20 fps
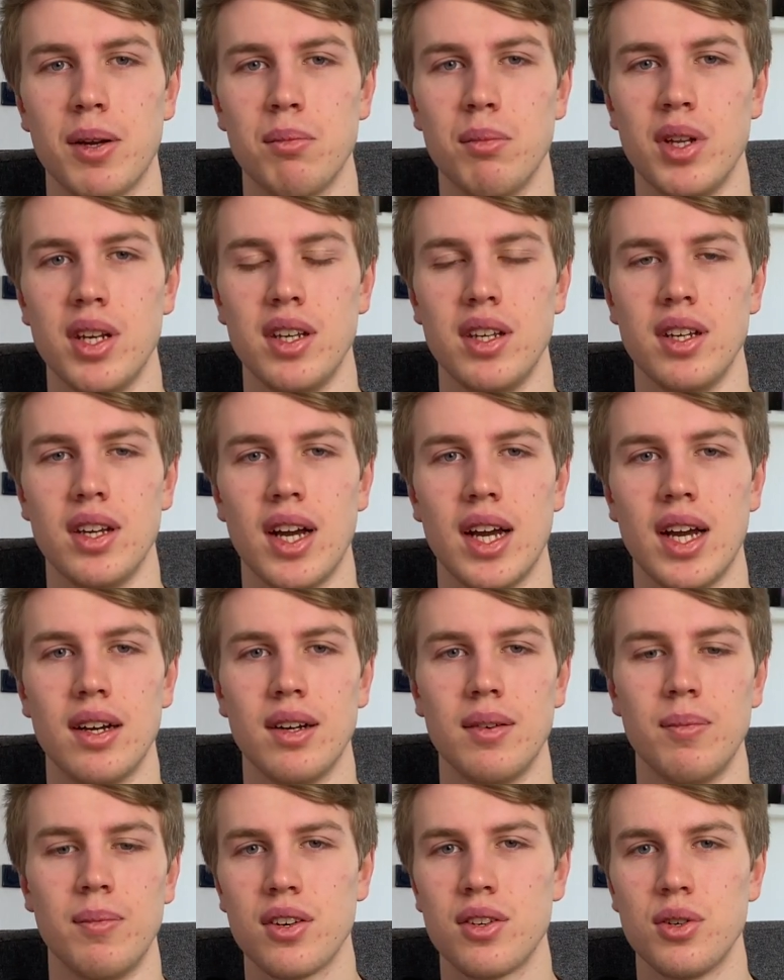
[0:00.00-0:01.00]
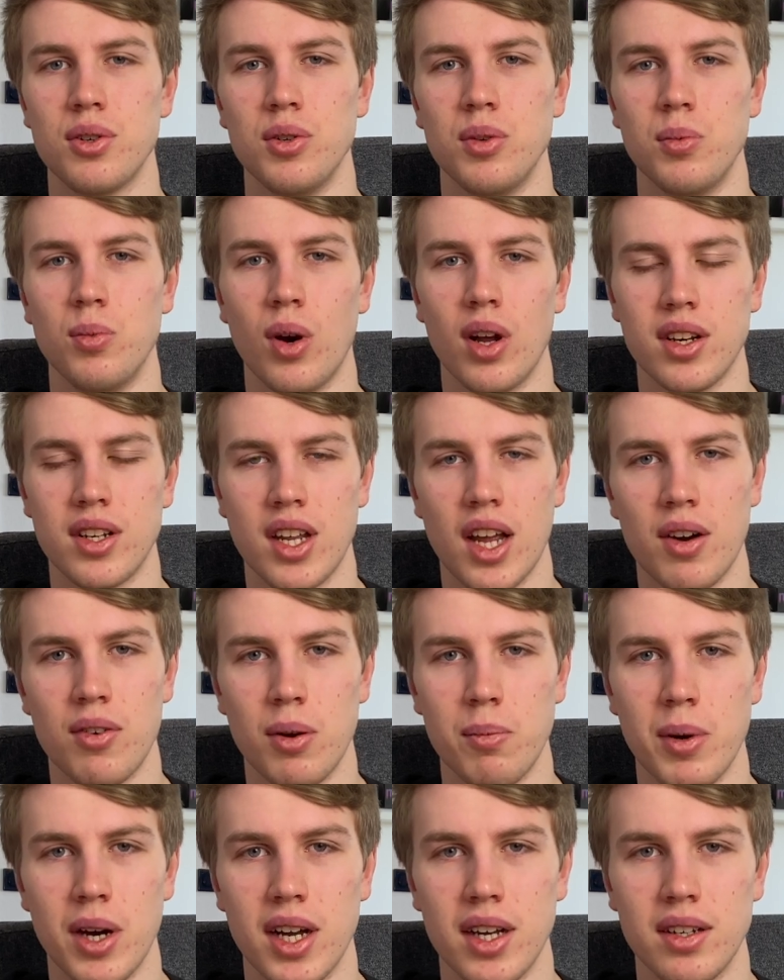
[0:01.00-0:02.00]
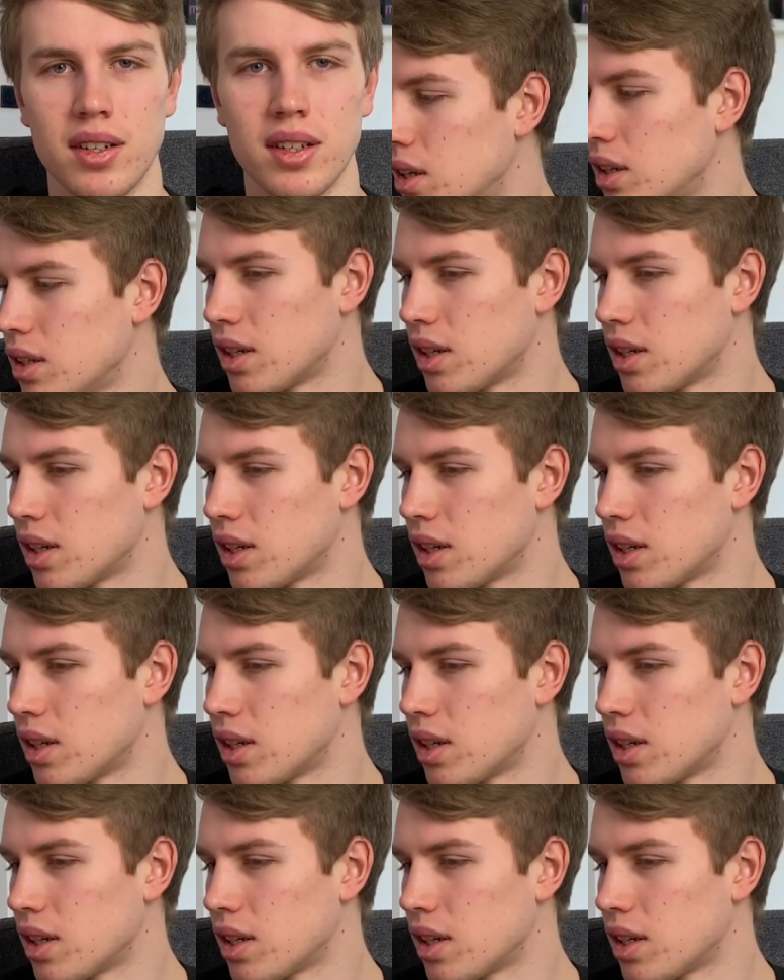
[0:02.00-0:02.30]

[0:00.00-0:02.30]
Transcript: Mini to 1 terabyte.